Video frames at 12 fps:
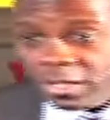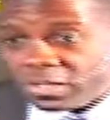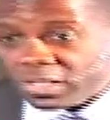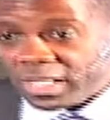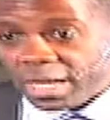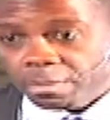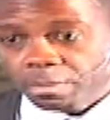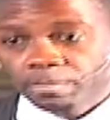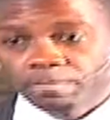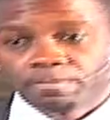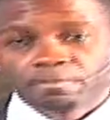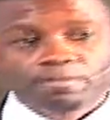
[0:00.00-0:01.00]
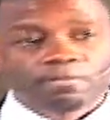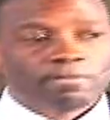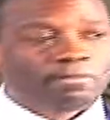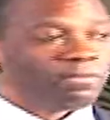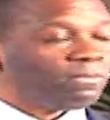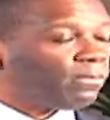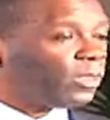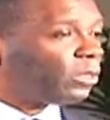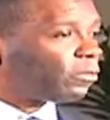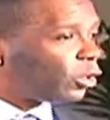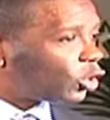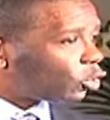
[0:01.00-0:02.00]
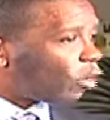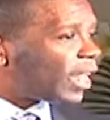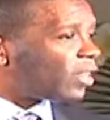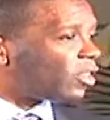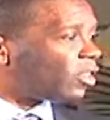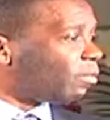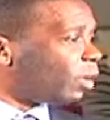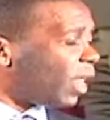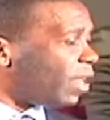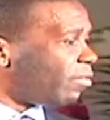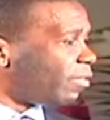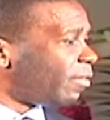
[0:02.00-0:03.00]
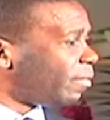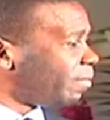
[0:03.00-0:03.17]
asleep. First crisis of belief.